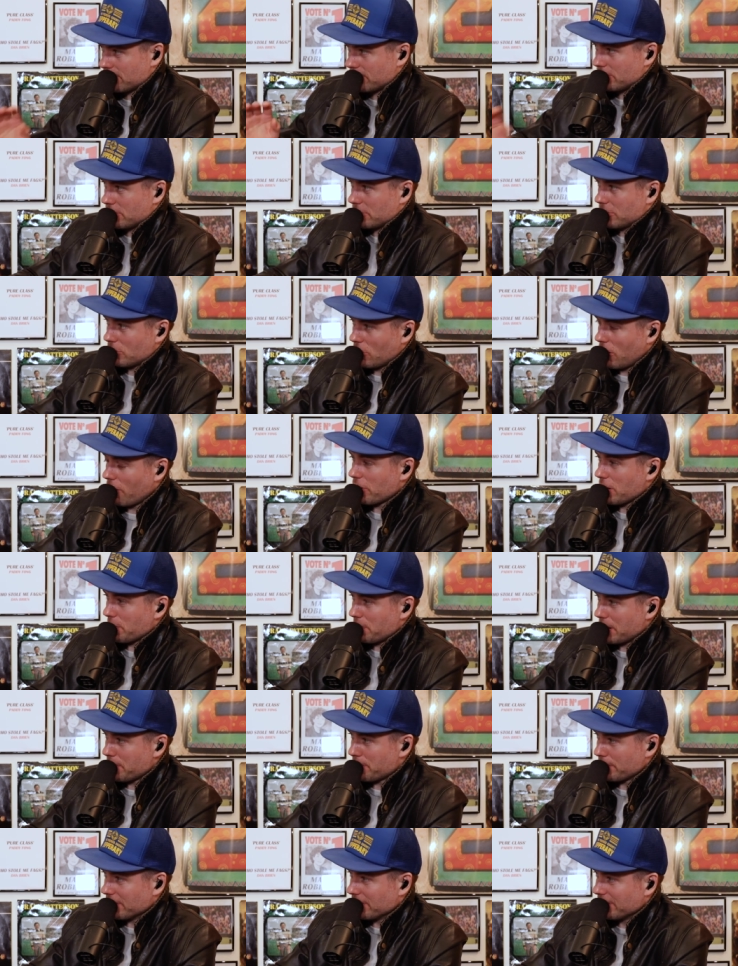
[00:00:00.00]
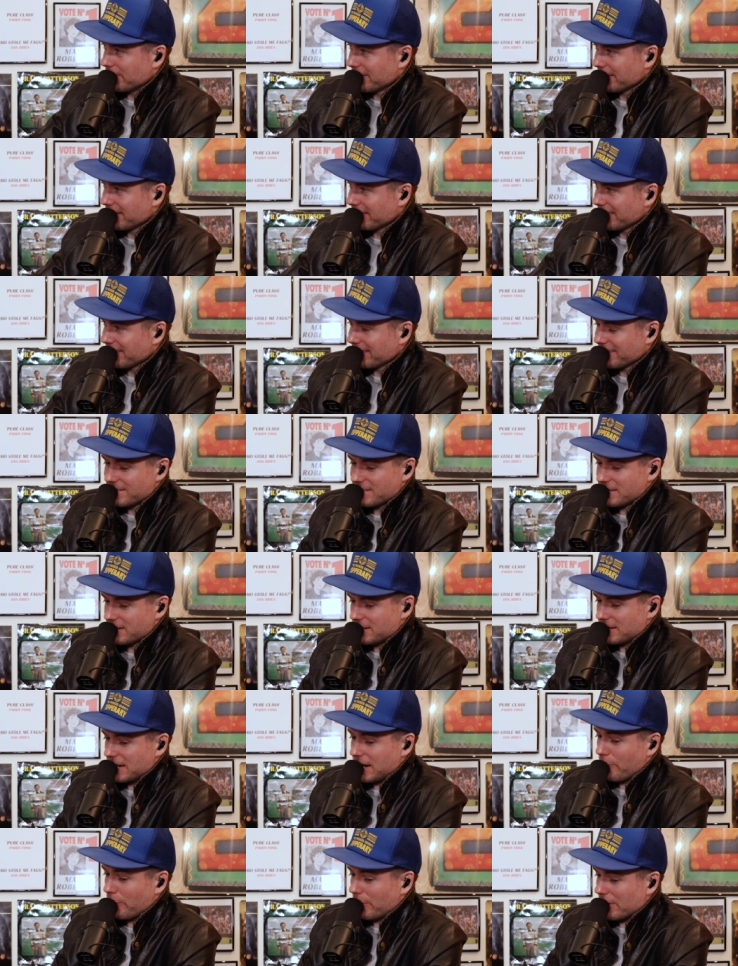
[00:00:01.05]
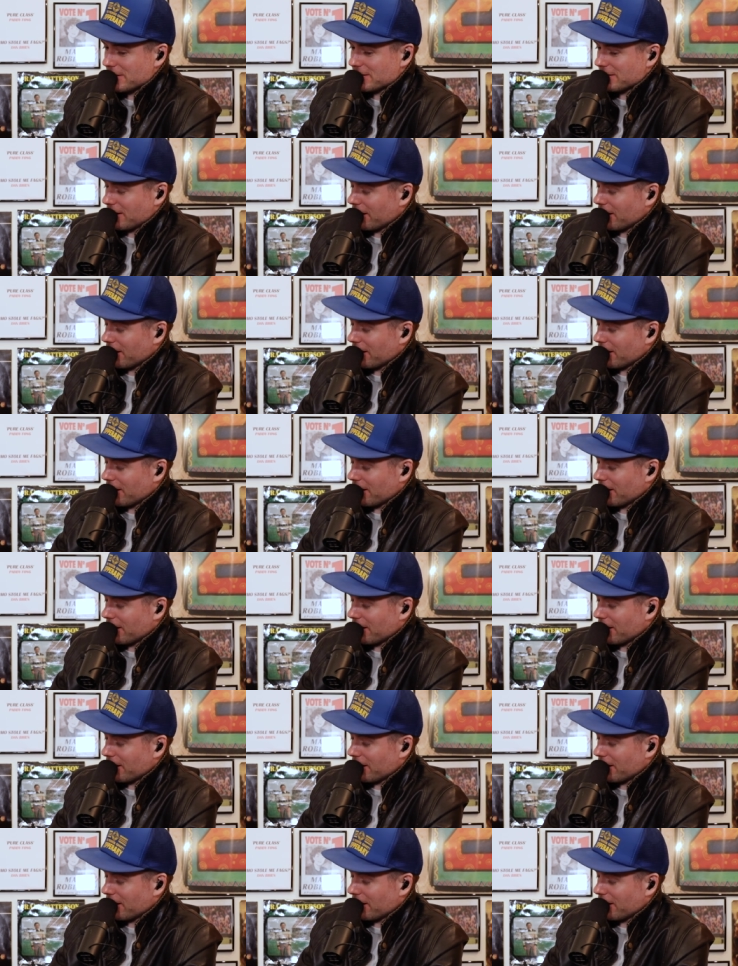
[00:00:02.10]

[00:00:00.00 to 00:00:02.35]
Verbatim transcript: Uh, lovely people. They will